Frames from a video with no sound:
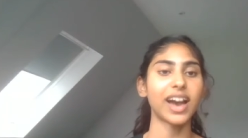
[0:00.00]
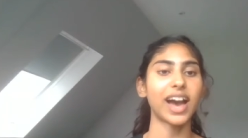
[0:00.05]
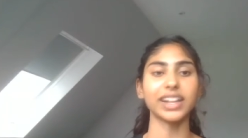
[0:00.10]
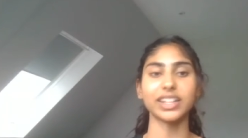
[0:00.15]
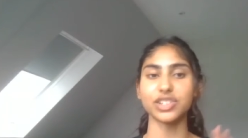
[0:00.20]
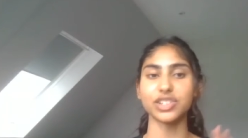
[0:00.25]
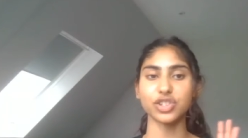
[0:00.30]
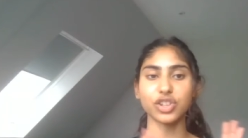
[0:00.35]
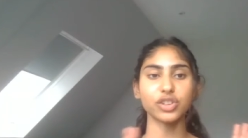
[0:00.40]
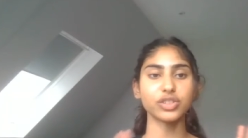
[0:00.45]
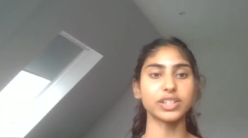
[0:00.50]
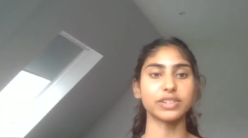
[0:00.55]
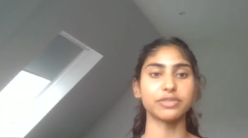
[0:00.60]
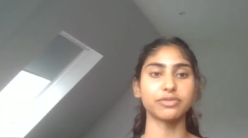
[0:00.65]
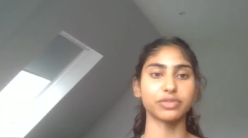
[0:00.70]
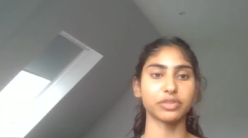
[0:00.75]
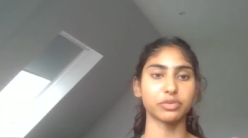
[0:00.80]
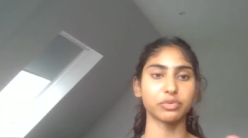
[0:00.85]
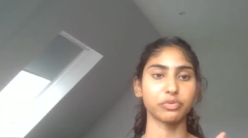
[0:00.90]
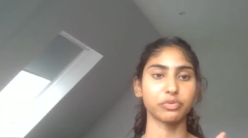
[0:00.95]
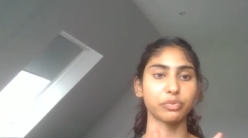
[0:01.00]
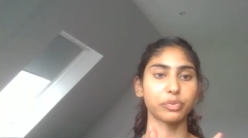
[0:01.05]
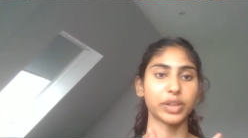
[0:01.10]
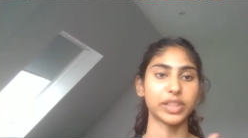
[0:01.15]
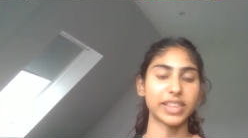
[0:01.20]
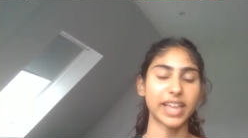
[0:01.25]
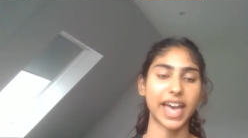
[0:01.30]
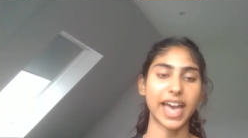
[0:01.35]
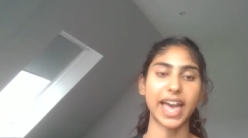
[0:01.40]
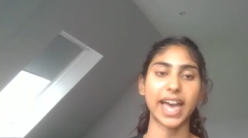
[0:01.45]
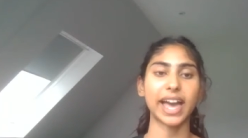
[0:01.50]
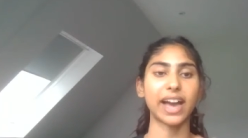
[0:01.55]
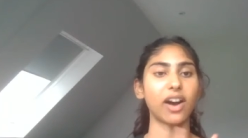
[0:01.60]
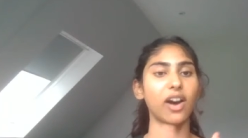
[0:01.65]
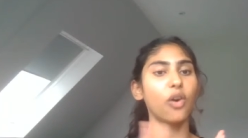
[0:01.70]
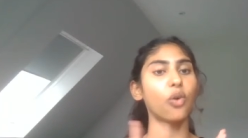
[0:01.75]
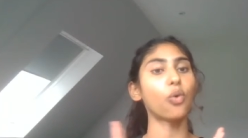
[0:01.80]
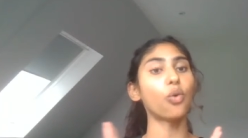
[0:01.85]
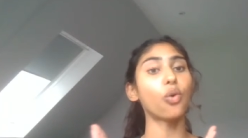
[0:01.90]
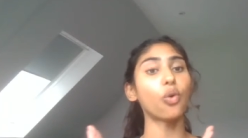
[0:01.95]
and it's no different with air
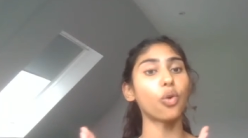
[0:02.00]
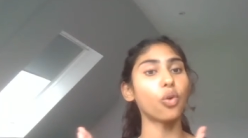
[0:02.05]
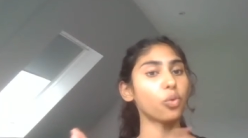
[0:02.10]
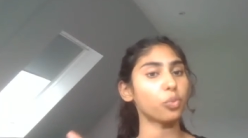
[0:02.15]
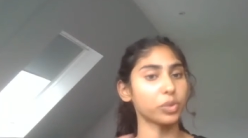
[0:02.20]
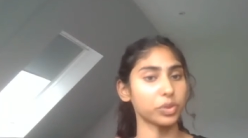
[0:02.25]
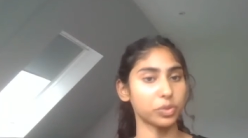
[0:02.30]
or